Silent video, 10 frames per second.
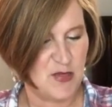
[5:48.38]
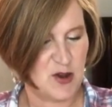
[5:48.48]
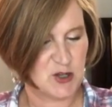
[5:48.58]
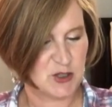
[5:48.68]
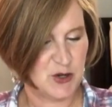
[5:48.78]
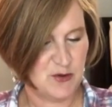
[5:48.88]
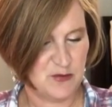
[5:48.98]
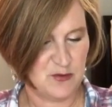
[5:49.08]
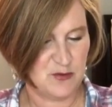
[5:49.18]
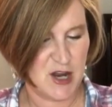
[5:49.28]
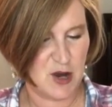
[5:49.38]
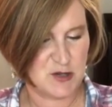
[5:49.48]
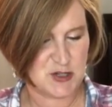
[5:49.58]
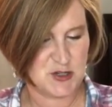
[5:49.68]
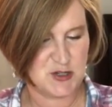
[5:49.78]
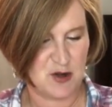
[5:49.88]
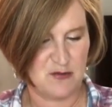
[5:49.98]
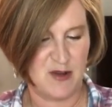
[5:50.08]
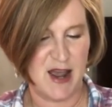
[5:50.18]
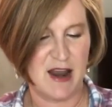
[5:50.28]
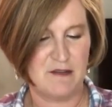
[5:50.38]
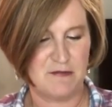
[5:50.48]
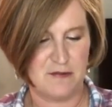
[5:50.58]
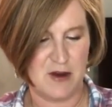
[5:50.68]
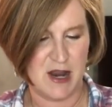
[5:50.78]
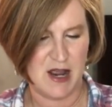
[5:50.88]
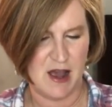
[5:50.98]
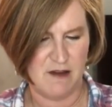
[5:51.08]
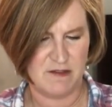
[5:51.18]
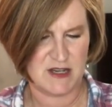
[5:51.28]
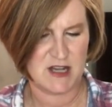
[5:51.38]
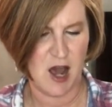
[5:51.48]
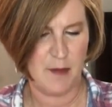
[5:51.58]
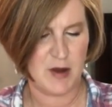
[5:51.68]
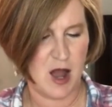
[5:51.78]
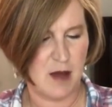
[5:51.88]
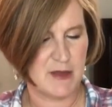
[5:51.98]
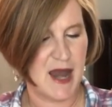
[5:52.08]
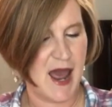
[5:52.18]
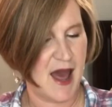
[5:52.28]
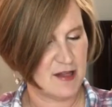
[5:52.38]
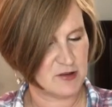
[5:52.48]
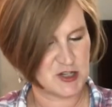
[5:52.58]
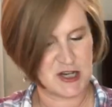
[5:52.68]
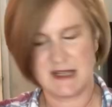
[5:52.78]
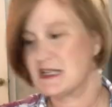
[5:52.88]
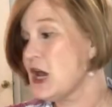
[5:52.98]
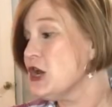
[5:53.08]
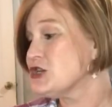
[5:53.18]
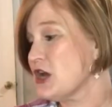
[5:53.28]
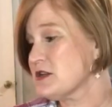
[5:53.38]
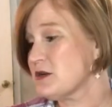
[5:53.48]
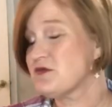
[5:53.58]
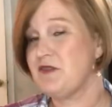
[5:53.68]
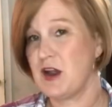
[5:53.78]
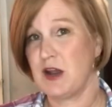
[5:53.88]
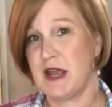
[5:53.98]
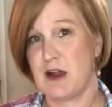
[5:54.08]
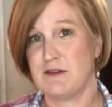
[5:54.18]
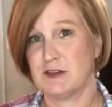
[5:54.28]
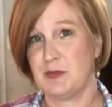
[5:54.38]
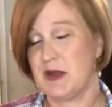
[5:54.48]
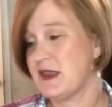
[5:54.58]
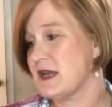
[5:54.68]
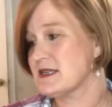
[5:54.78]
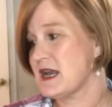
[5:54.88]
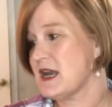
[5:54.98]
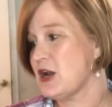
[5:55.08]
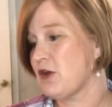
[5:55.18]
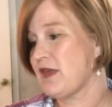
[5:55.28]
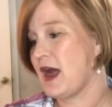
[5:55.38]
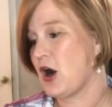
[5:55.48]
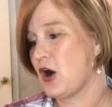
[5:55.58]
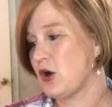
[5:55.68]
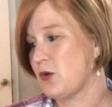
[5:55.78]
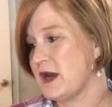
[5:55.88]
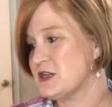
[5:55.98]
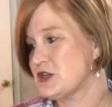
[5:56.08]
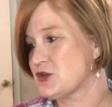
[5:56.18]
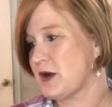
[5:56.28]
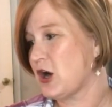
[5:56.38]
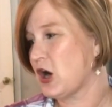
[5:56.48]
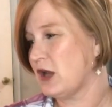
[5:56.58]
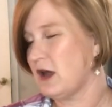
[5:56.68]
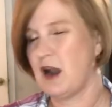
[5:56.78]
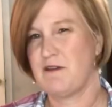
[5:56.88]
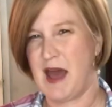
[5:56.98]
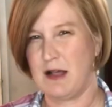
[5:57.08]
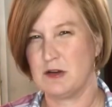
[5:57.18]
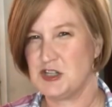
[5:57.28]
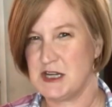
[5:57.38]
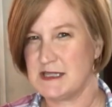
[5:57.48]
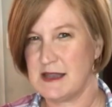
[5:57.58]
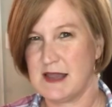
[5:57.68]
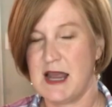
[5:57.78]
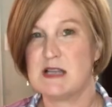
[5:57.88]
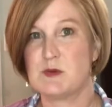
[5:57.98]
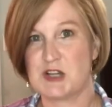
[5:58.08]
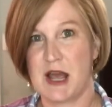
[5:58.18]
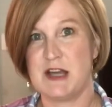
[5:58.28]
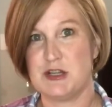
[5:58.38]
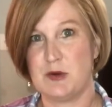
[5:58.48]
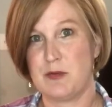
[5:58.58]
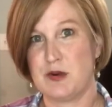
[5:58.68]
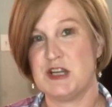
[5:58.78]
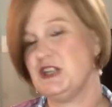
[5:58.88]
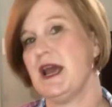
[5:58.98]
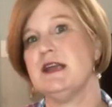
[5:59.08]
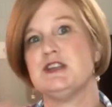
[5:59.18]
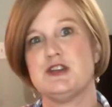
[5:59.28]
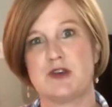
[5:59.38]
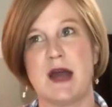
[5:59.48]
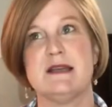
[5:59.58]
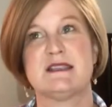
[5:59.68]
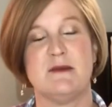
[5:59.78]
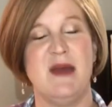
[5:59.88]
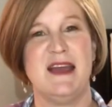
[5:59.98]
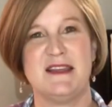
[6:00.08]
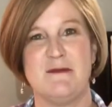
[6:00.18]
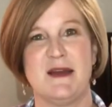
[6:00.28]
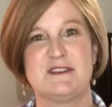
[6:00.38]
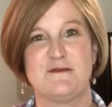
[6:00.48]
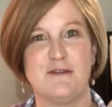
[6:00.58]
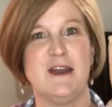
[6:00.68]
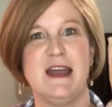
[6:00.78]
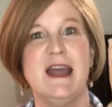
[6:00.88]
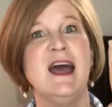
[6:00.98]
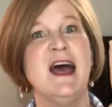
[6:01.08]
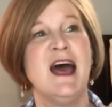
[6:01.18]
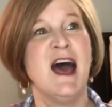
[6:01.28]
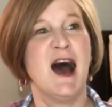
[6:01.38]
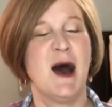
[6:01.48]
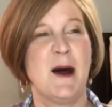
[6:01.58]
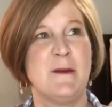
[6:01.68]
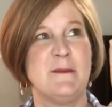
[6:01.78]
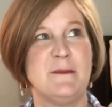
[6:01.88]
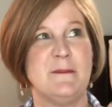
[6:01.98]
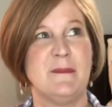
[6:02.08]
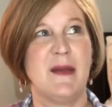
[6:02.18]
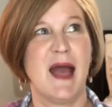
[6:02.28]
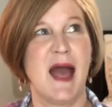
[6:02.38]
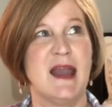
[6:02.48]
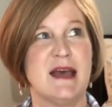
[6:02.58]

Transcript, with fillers: They're gluten-free, kosher certified, and free of the top common allergens. She also is very careful to put things in here that aren't going to trigger a lot of allergies and things, which I do appreciate. She tries to make them as free um, and